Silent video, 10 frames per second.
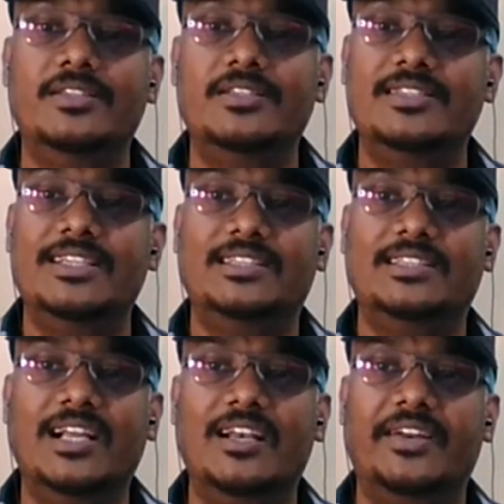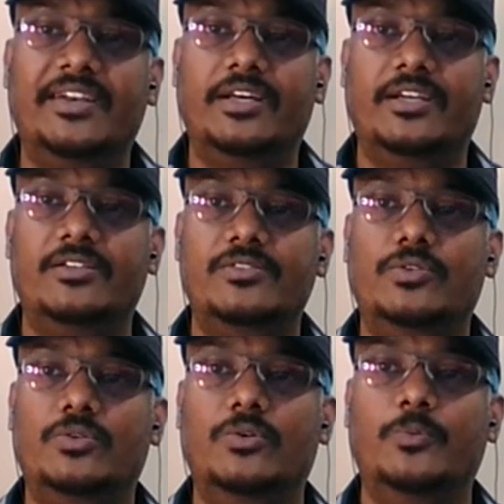This is a single render,
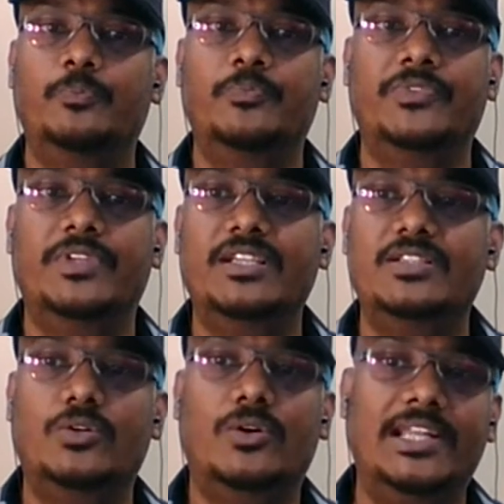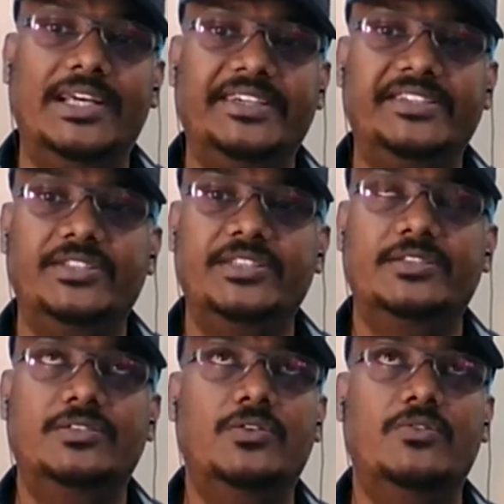so there is no layers,
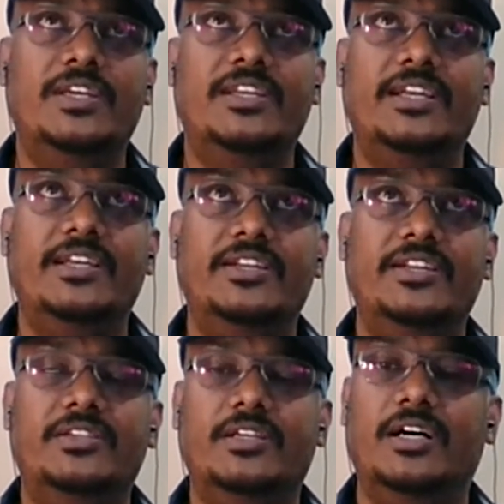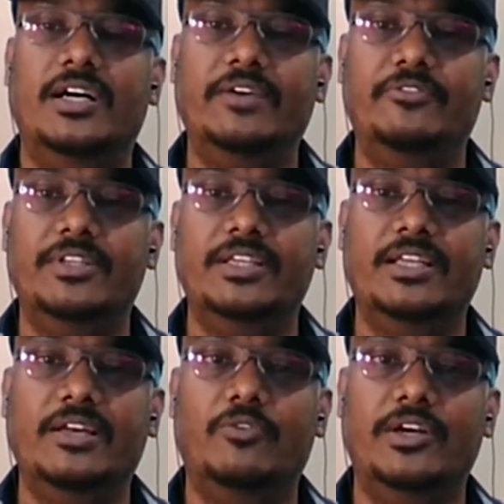so we rendered it everything
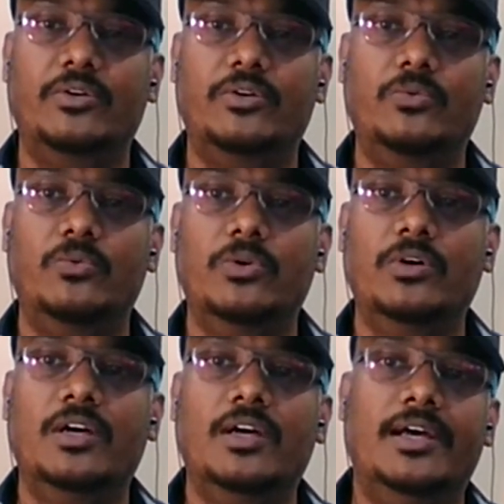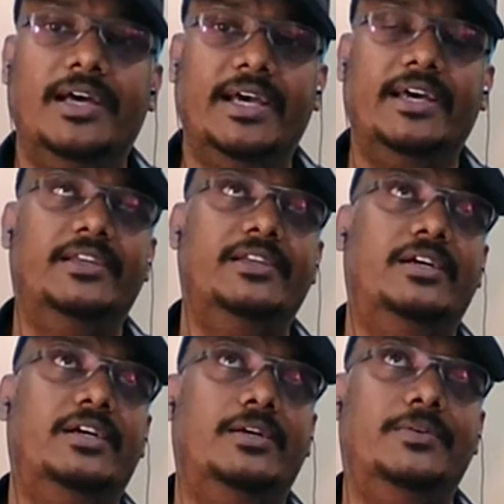in a one go. And
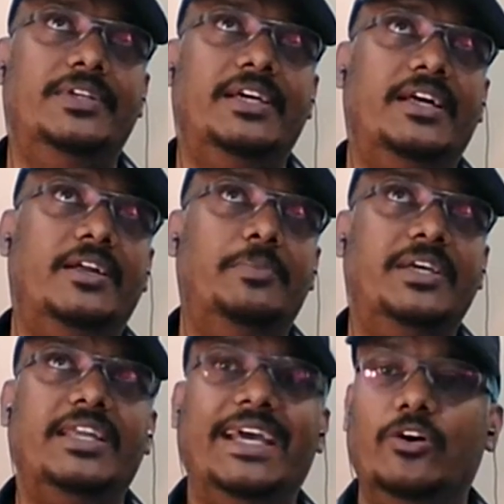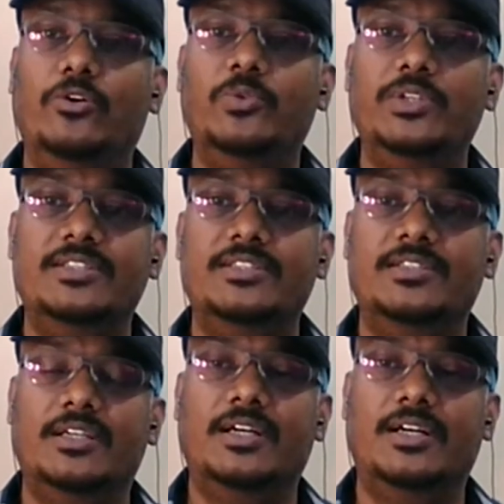there have been
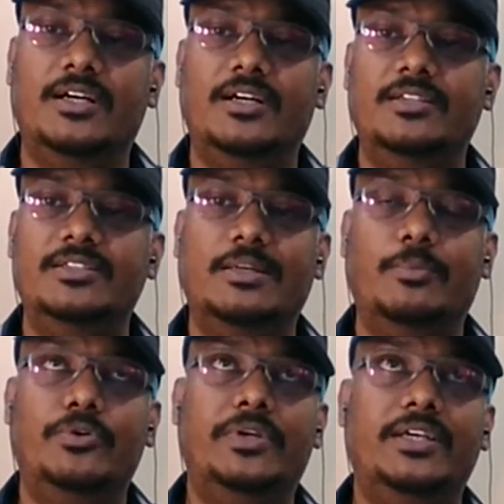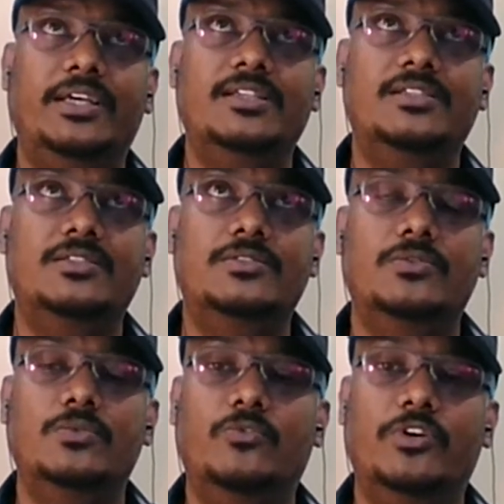AOVs supporting us
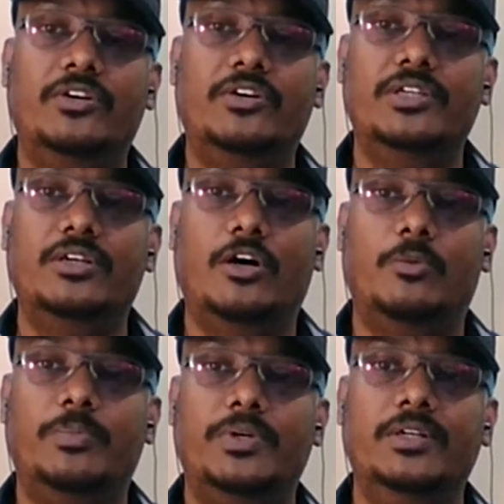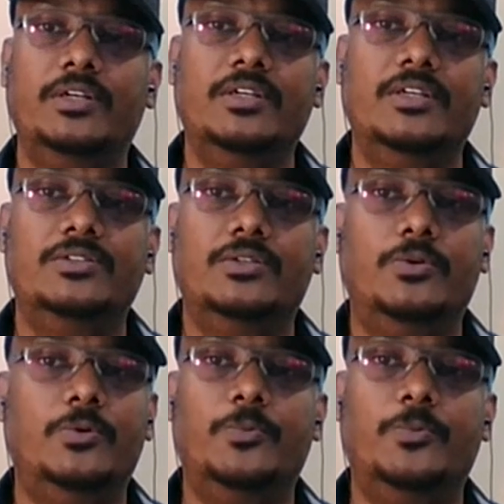to work on the comp.
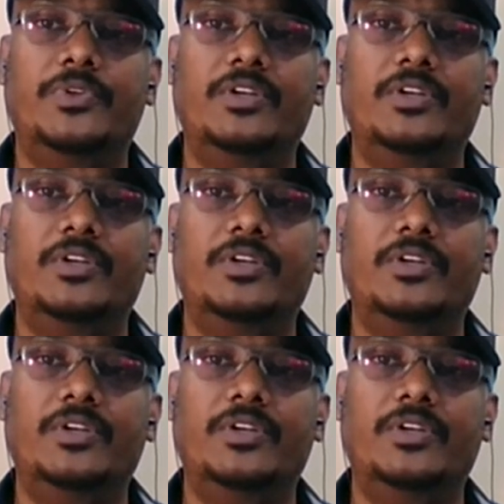So